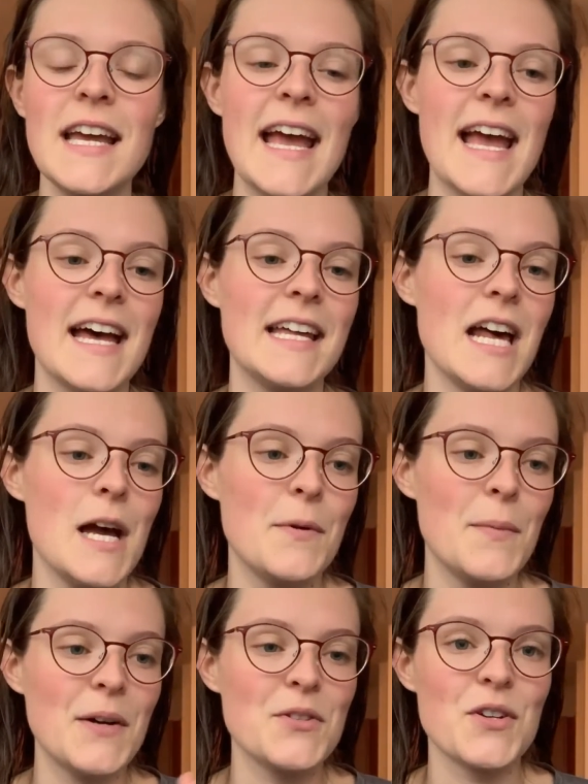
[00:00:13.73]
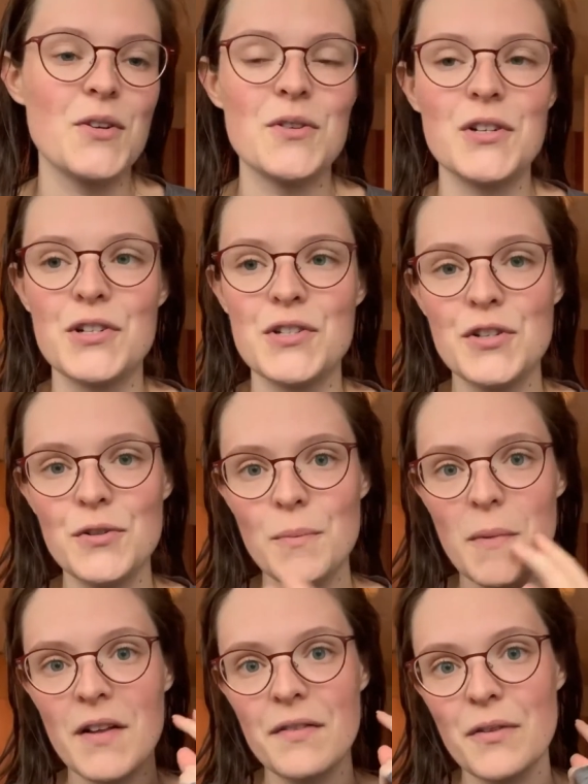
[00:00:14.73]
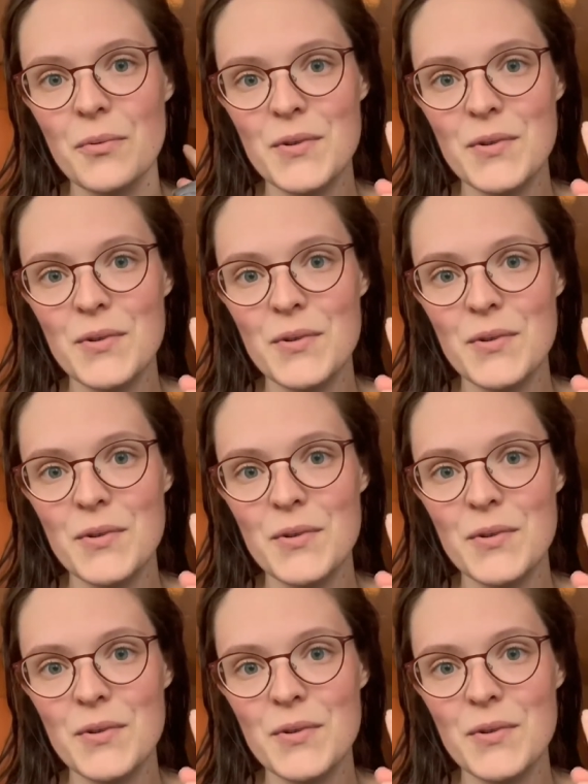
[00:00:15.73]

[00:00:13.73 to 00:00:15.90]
and I'm about to go on a 2-month